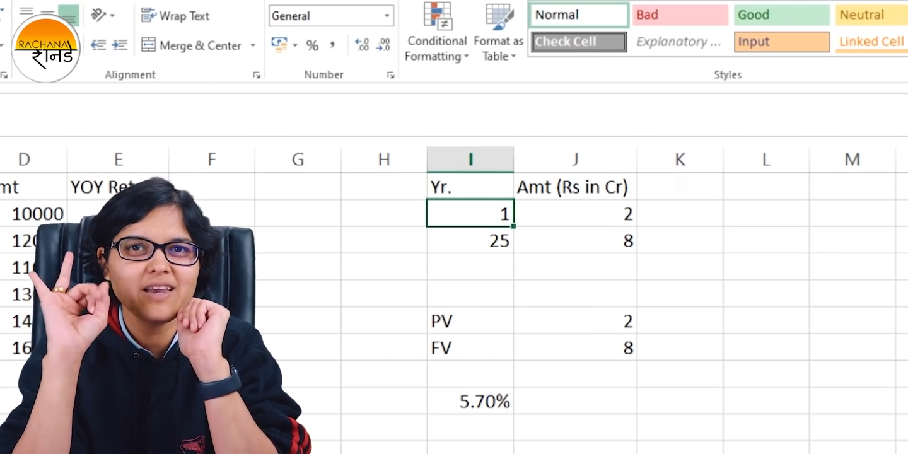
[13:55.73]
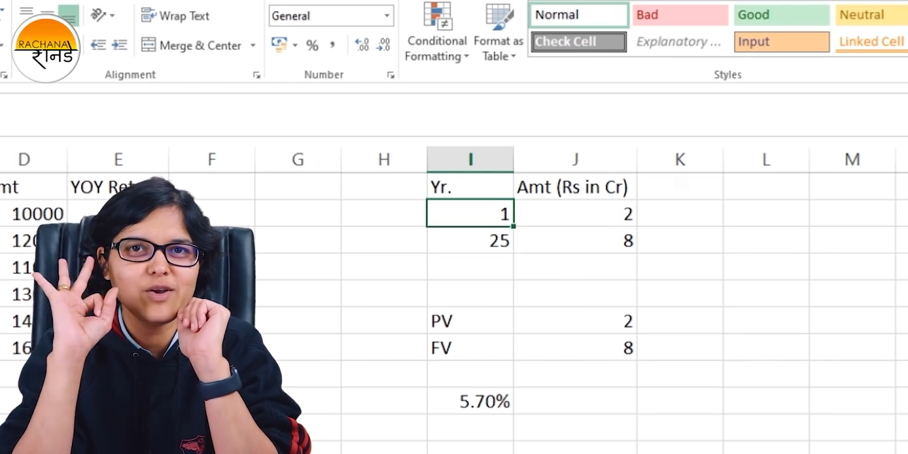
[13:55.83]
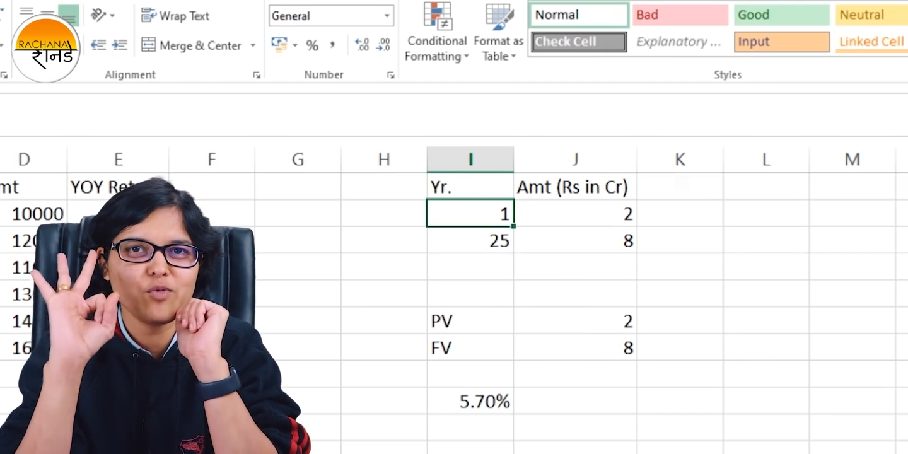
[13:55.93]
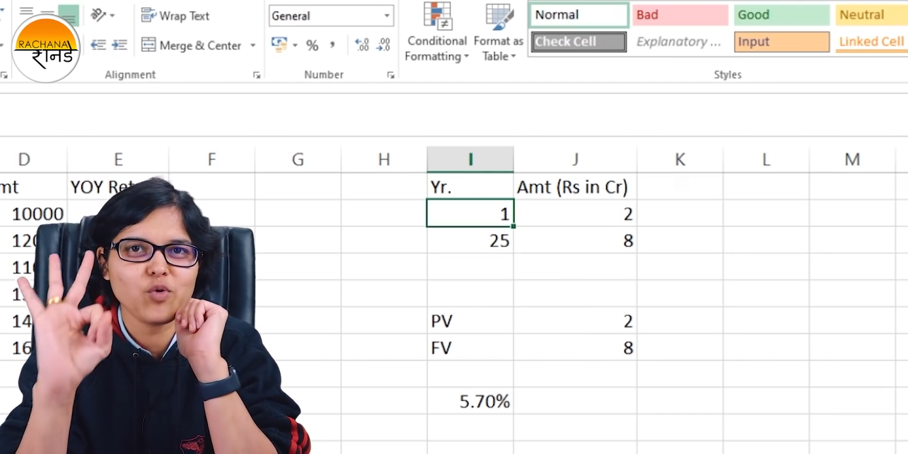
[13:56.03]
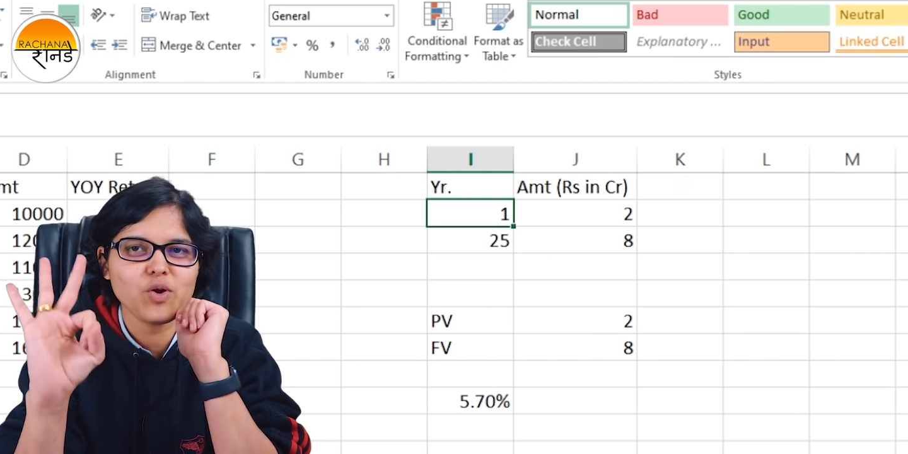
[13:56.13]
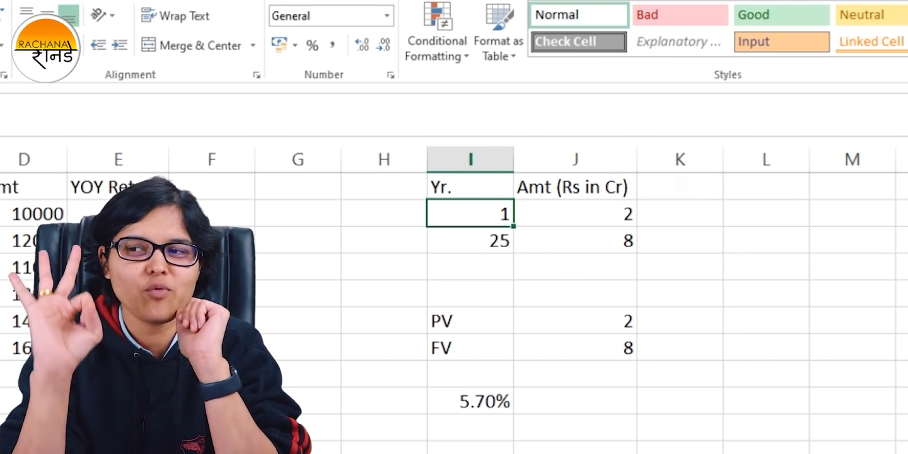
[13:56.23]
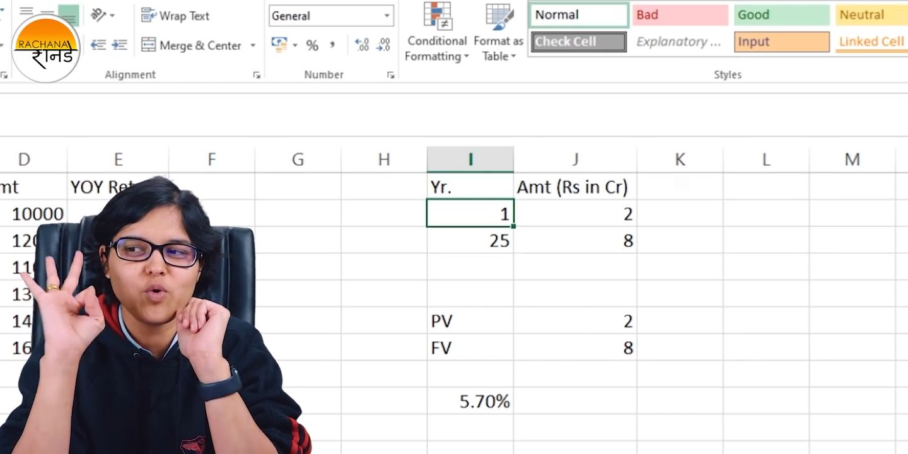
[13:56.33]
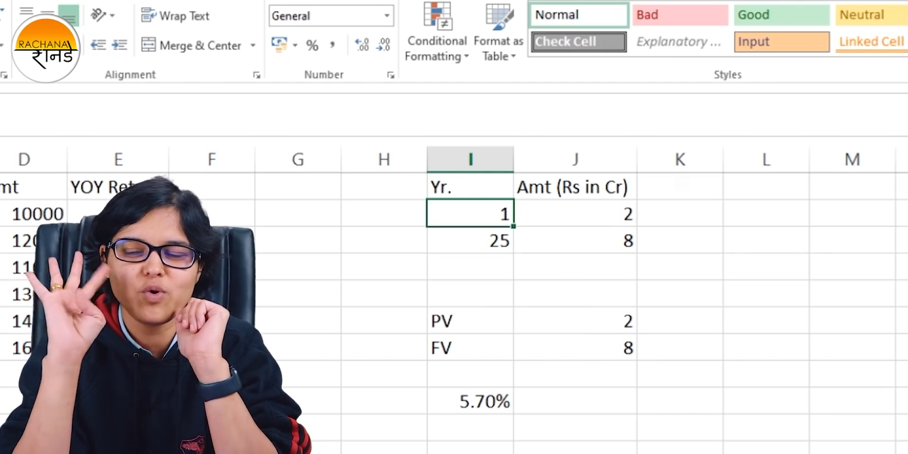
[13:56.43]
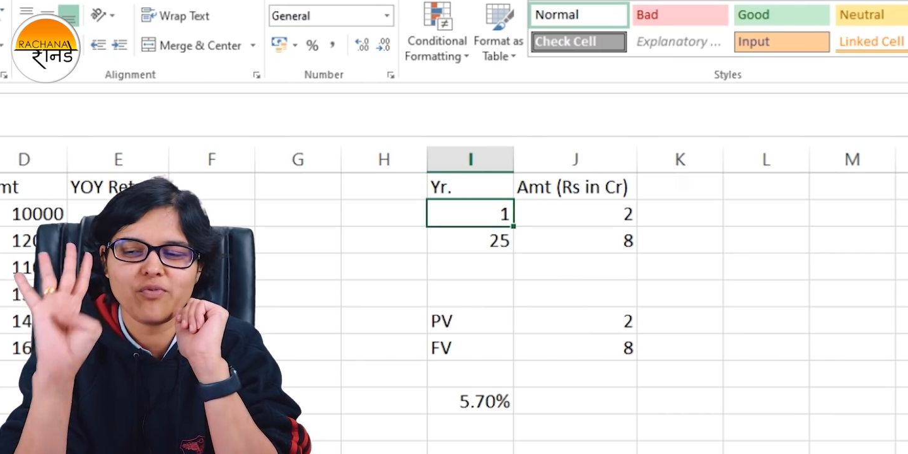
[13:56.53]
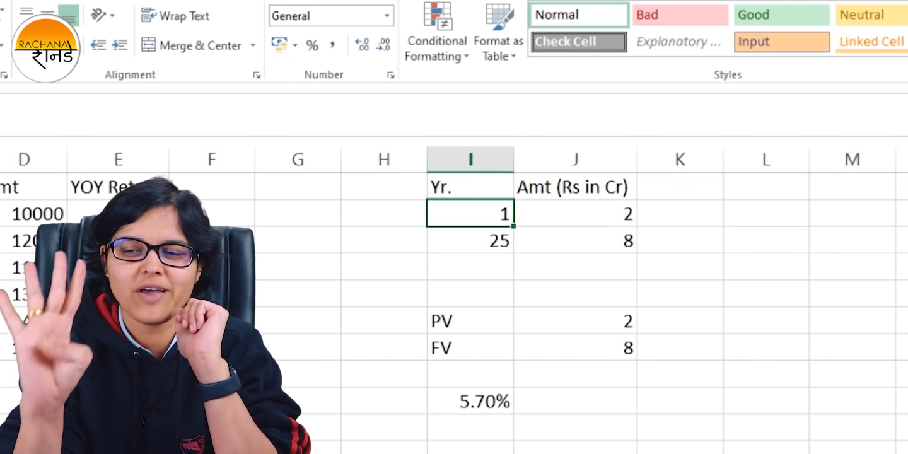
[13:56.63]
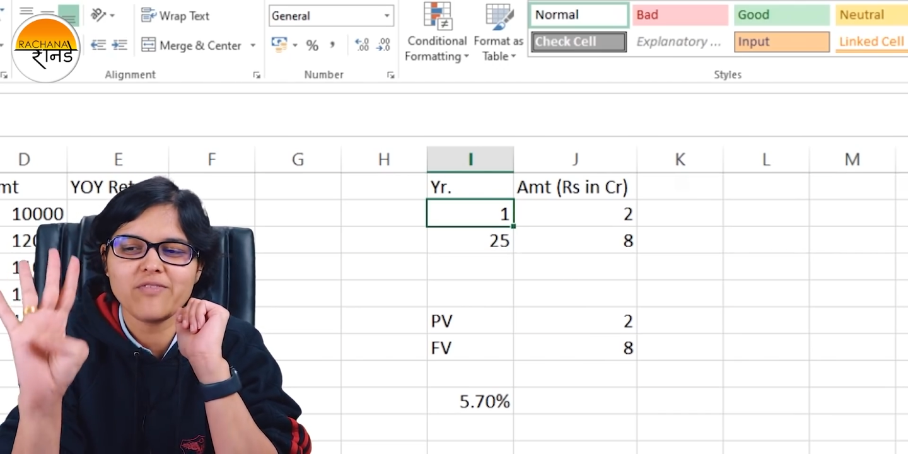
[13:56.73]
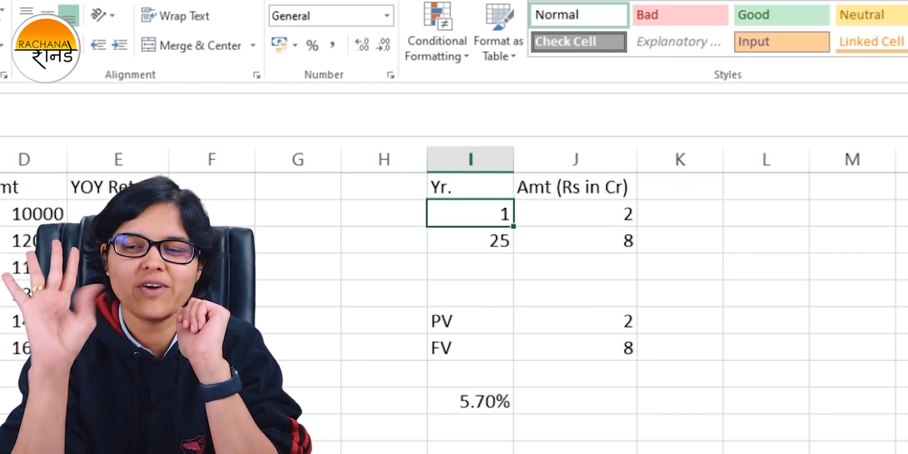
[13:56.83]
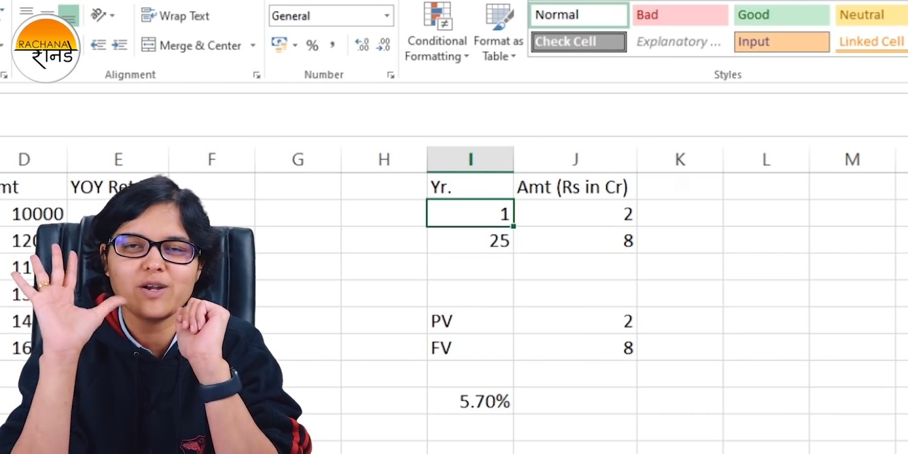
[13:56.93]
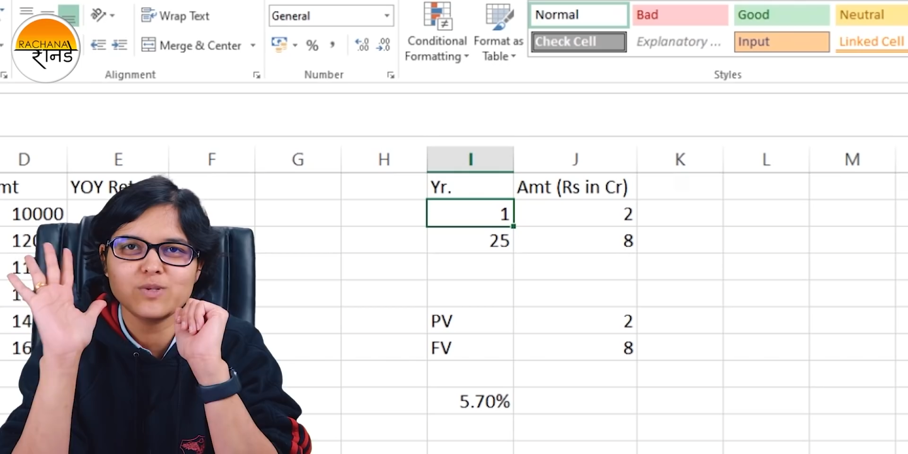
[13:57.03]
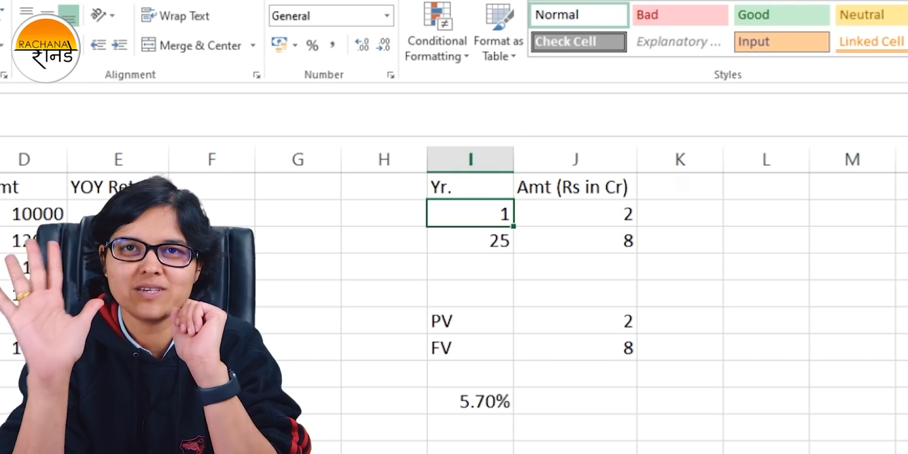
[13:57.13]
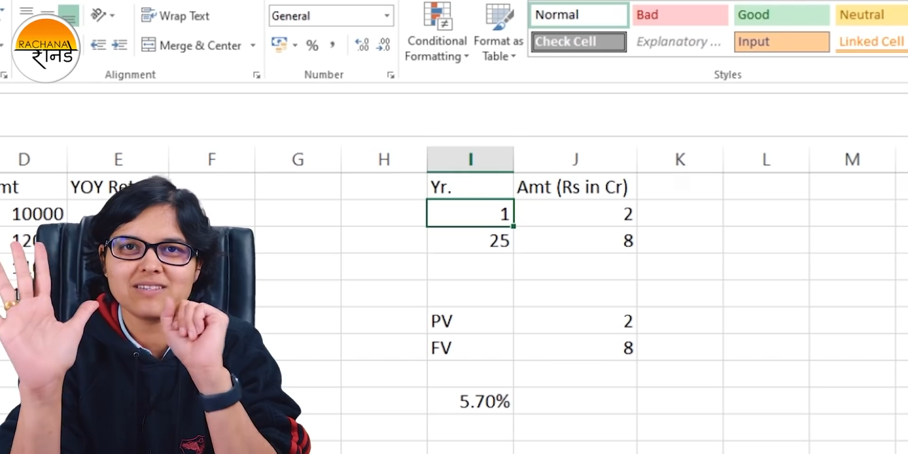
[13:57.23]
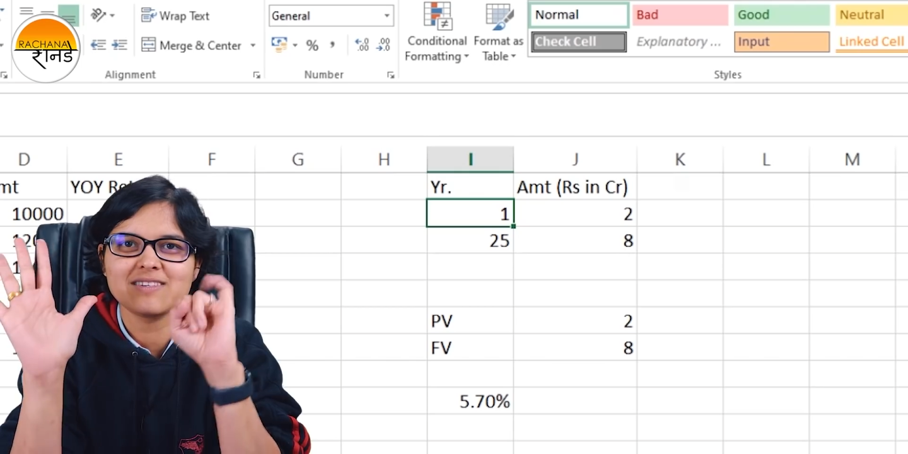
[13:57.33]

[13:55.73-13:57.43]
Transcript: 3 to 4, 4 to 5, 5 to 6,